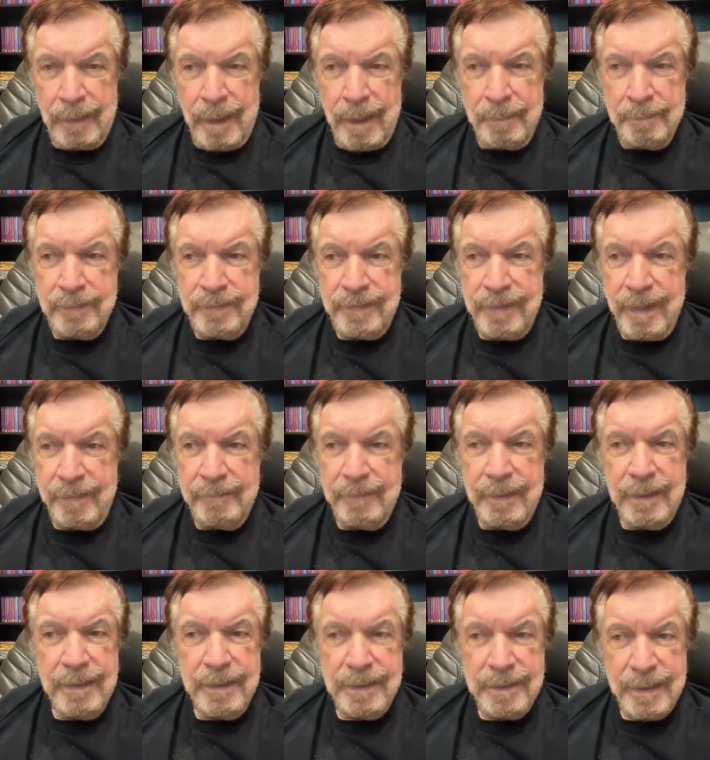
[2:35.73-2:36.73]
I'm
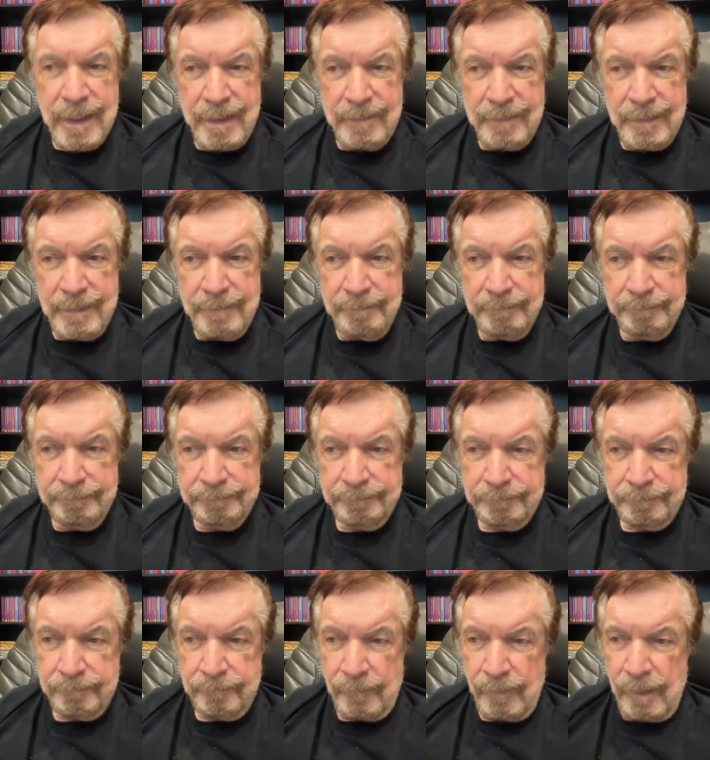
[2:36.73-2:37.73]
77,
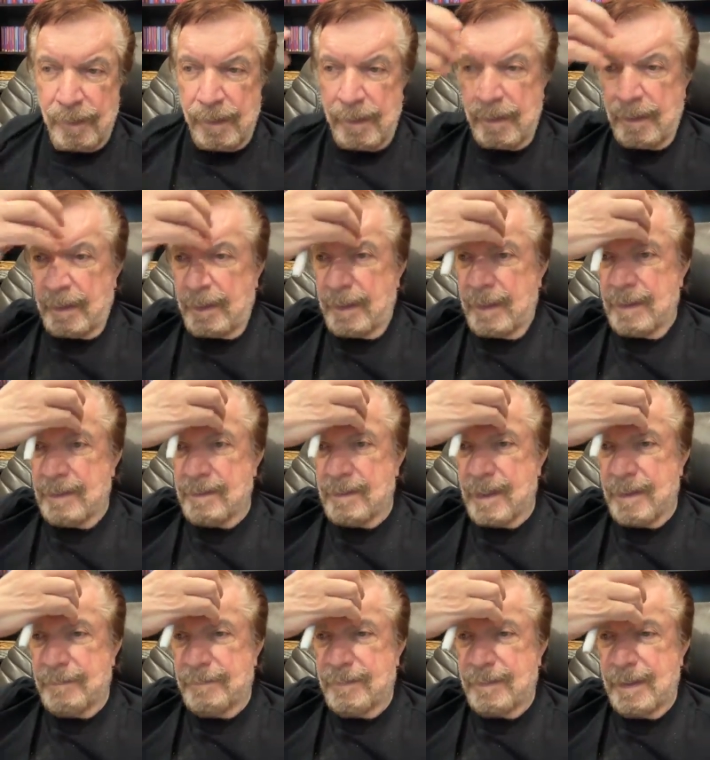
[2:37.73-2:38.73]
as
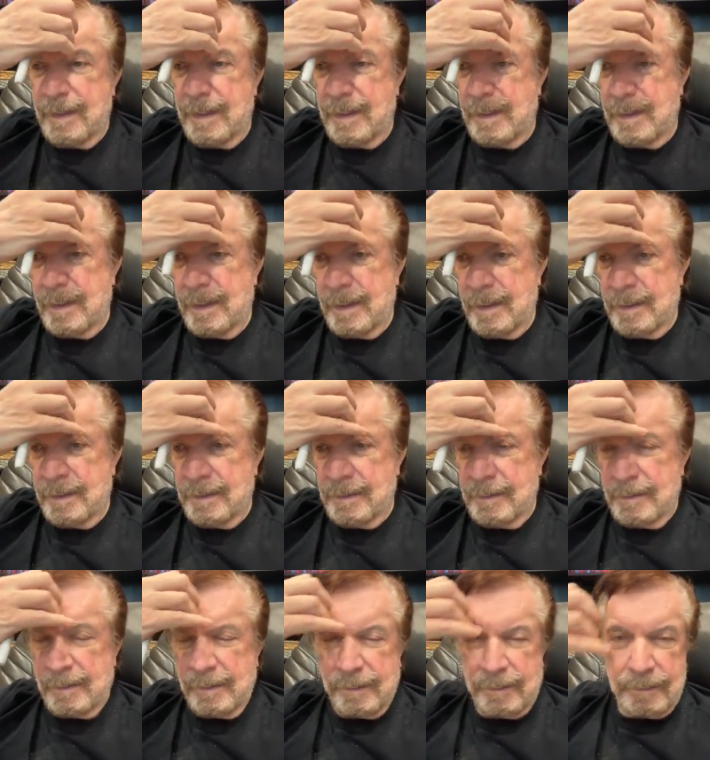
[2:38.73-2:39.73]
I've said
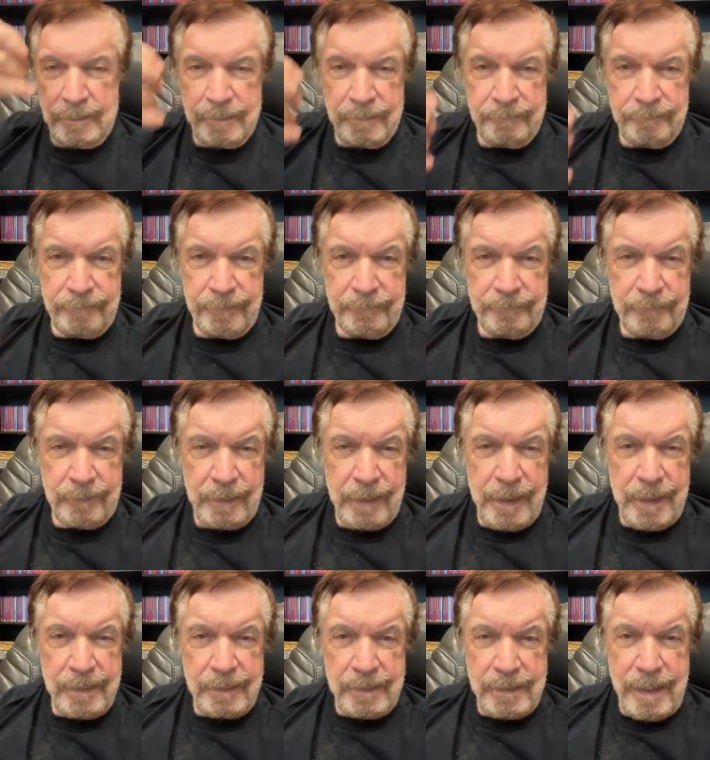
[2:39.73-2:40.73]

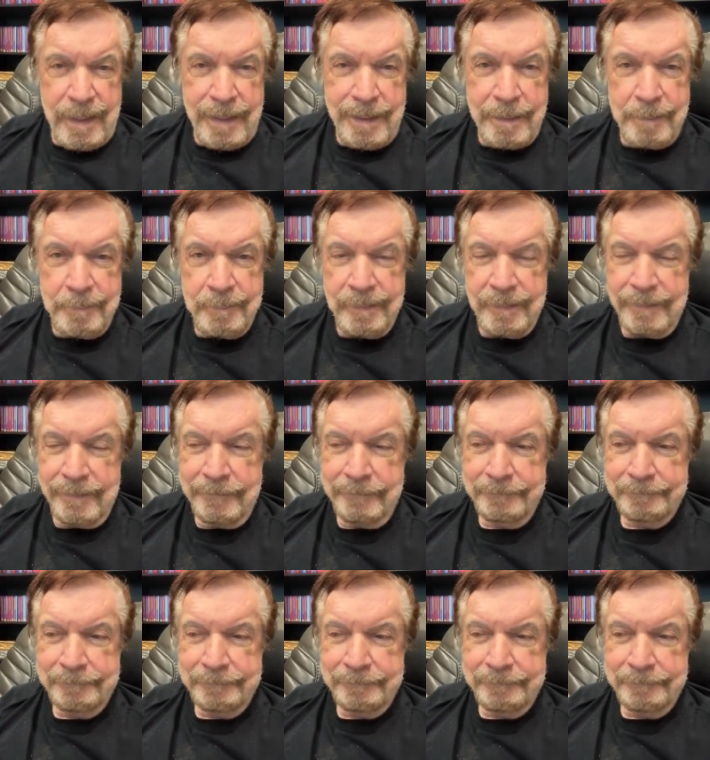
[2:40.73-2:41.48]
58 times.